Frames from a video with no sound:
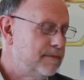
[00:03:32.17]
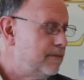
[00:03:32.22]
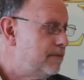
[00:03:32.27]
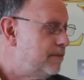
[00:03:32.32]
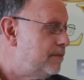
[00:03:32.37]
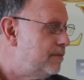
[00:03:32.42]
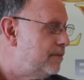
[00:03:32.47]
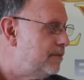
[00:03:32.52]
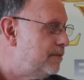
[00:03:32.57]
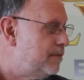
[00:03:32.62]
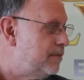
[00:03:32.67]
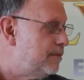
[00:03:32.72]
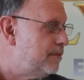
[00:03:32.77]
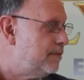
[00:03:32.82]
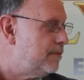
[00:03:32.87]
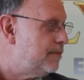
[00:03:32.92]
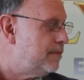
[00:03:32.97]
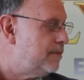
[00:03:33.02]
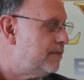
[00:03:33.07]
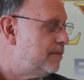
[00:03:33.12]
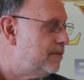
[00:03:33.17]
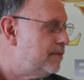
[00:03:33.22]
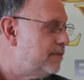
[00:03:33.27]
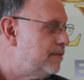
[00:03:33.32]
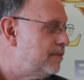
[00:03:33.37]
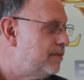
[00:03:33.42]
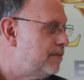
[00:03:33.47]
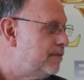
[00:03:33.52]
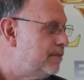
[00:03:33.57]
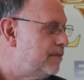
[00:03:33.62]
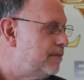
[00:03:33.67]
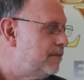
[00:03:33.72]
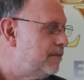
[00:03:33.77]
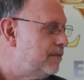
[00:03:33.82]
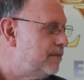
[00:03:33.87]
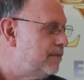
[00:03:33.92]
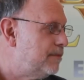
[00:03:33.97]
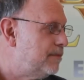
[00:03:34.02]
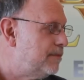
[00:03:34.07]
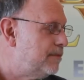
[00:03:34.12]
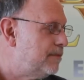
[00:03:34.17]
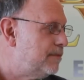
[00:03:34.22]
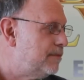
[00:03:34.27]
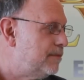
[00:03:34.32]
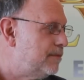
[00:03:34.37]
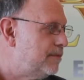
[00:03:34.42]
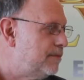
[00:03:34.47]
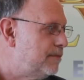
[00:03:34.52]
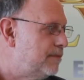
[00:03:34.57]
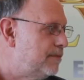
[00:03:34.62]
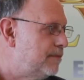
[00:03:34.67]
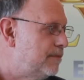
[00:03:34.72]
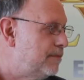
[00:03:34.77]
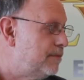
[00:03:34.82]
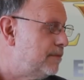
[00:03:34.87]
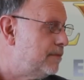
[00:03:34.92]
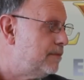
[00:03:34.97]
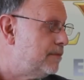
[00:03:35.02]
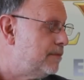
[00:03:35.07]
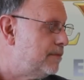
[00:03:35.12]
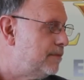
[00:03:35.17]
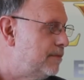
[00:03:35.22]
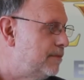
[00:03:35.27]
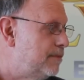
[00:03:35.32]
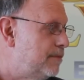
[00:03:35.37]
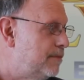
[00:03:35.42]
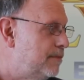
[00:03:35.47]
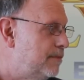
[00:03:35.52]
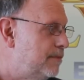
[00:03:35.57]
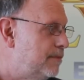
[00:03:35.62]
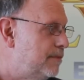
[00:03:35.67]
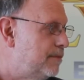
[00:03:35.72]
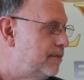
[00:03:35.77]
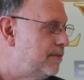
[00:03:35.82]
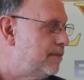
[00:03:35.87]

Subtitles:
[no speech]